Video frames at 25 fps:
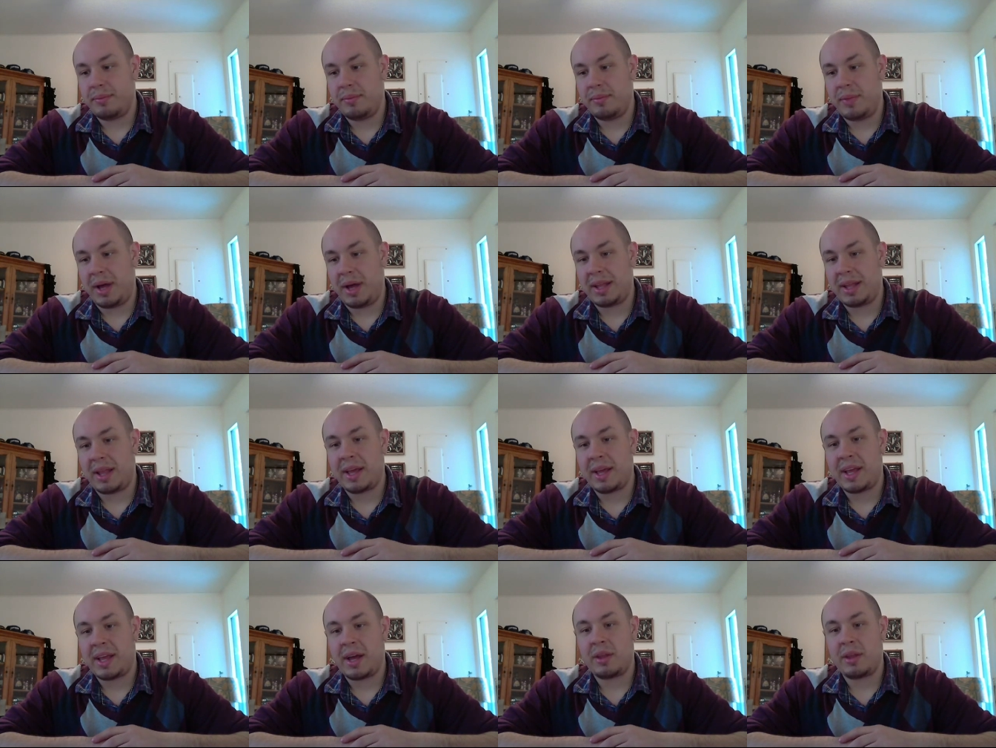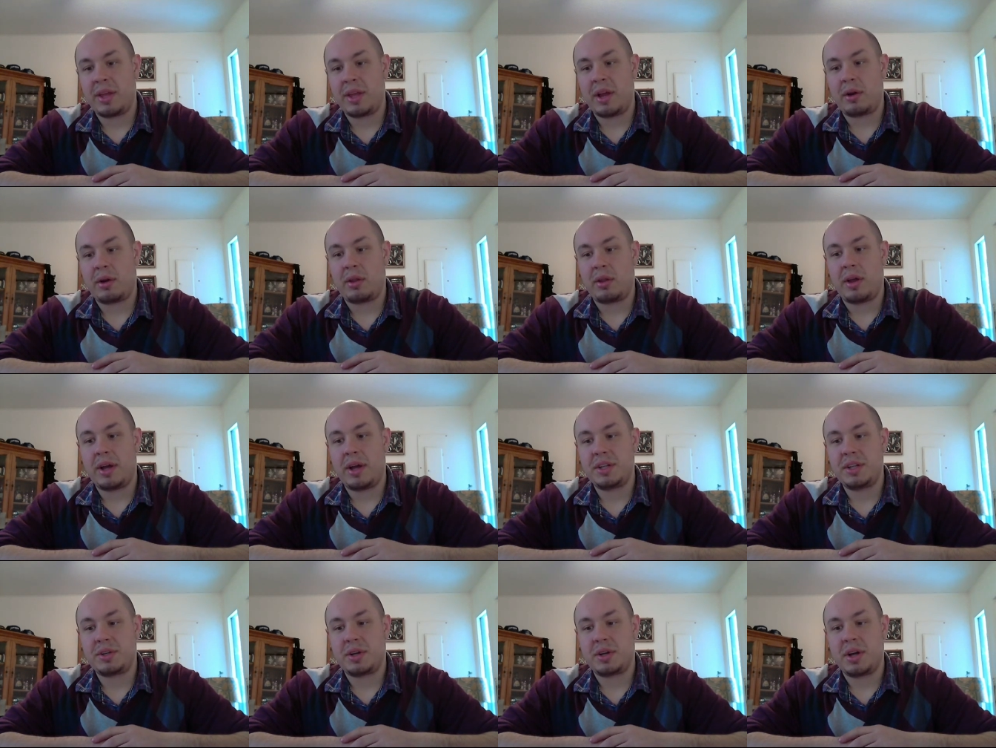I like how the
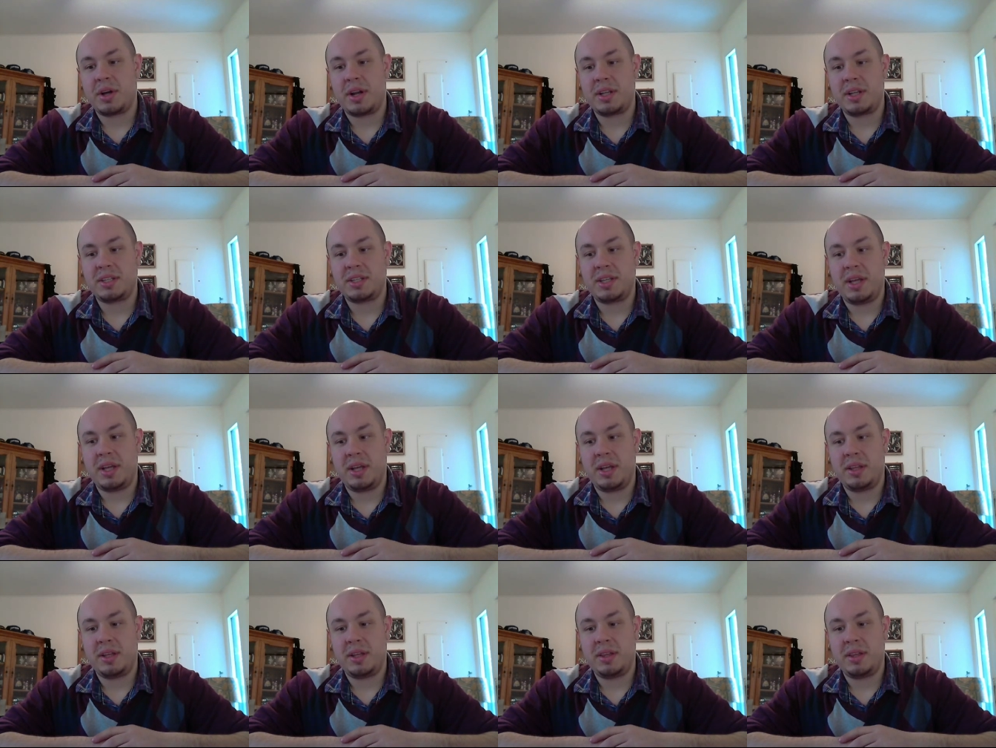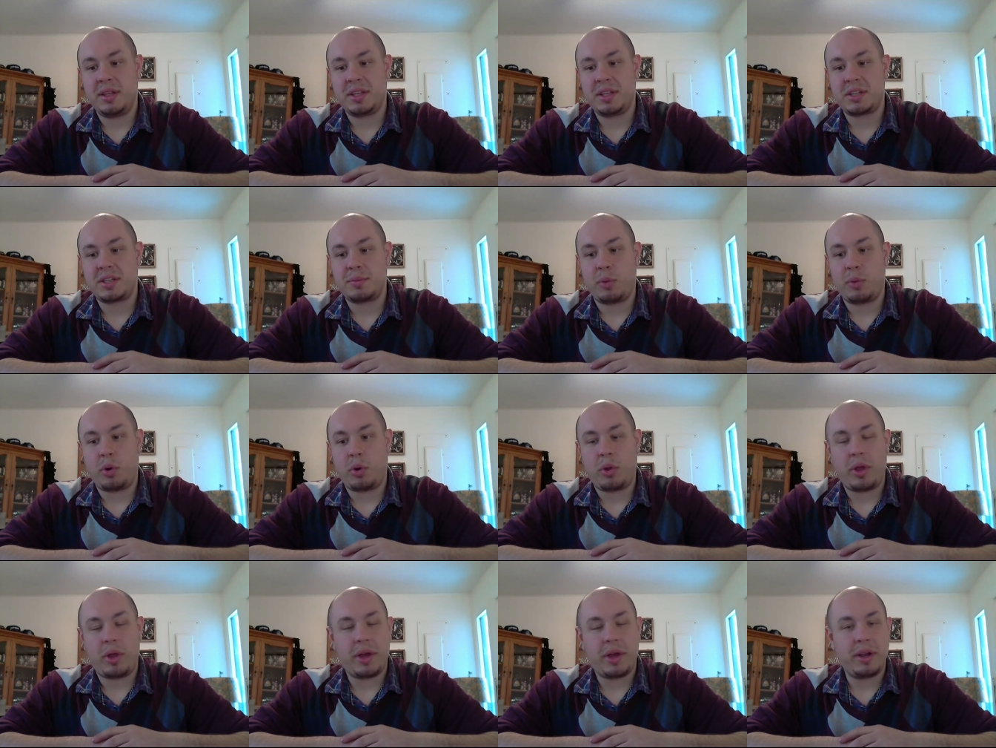airlines are kind of saying that these
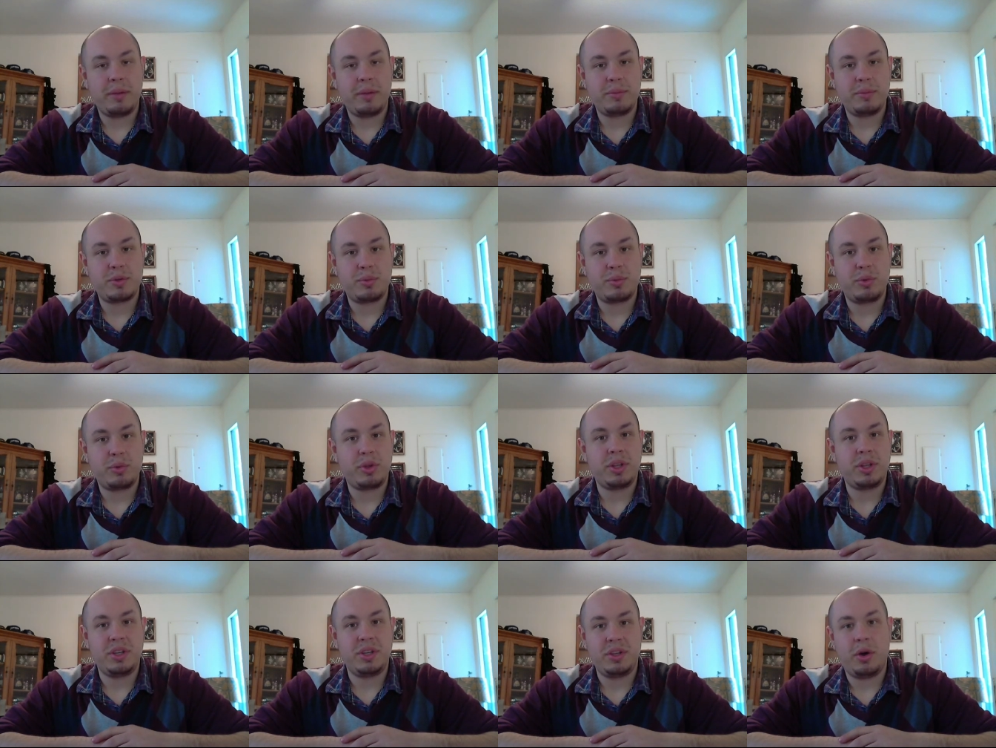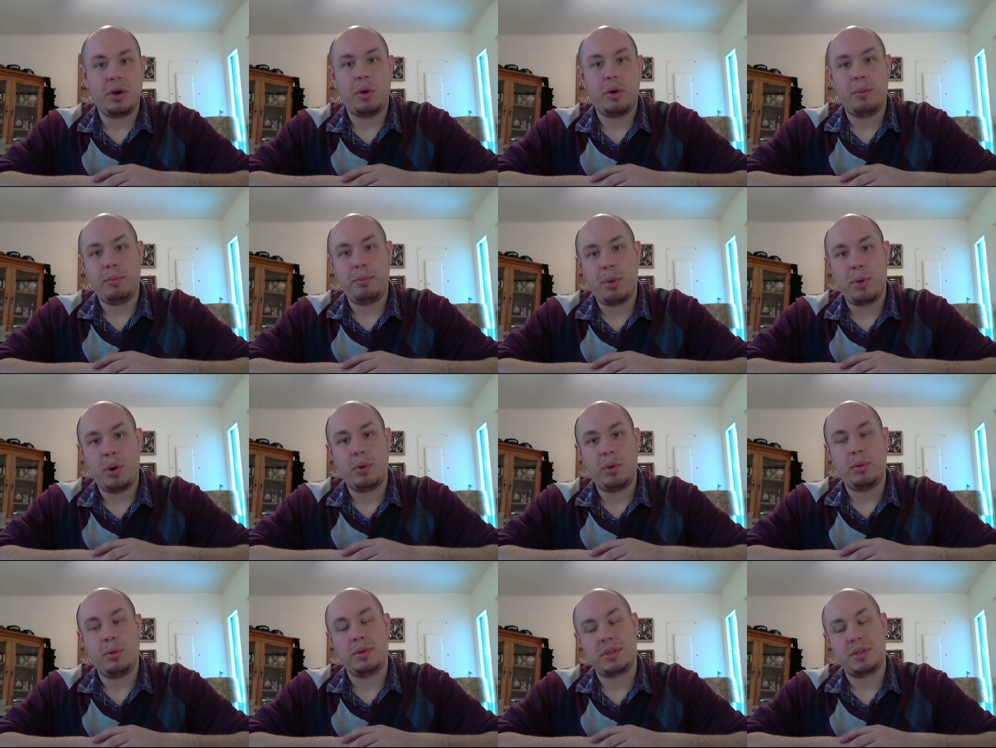small items really don't
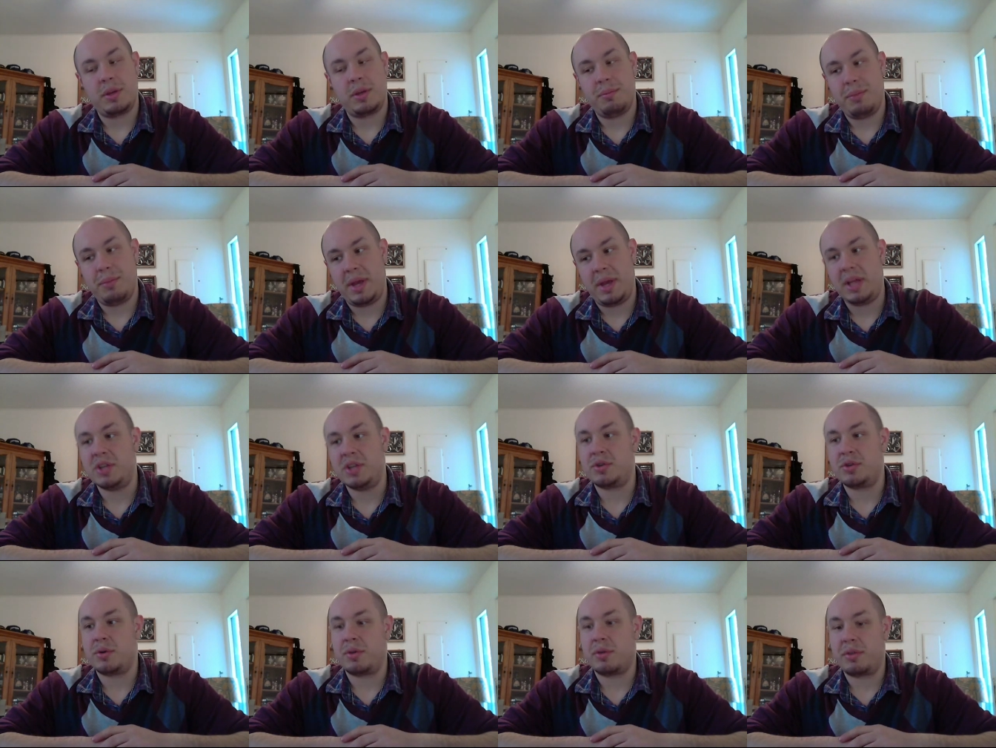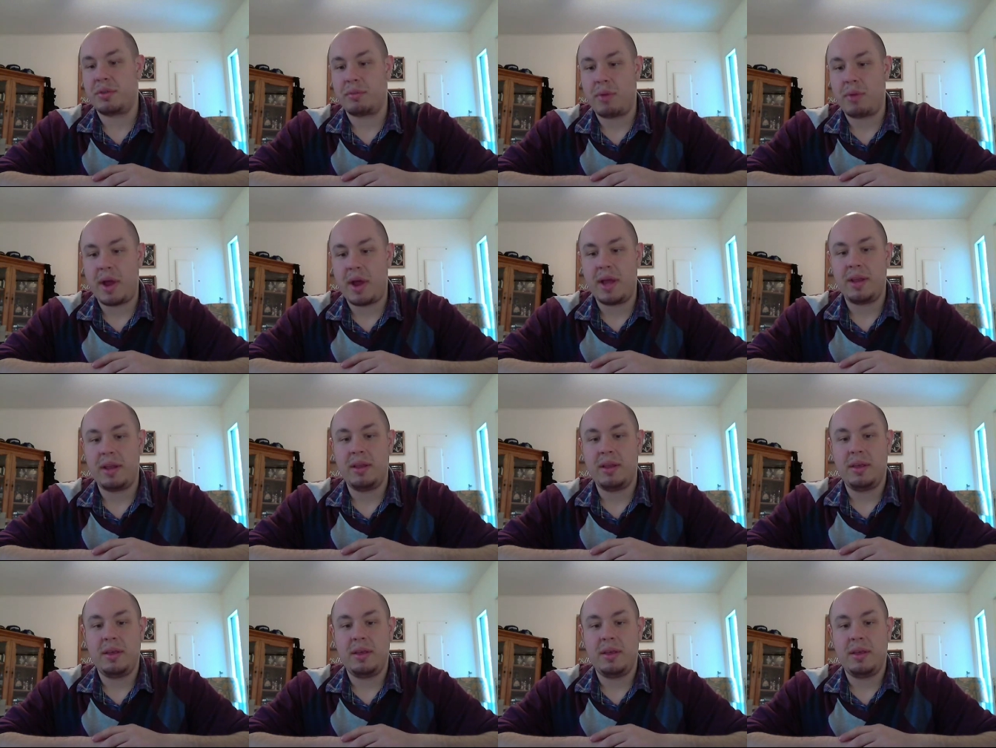pose a major threat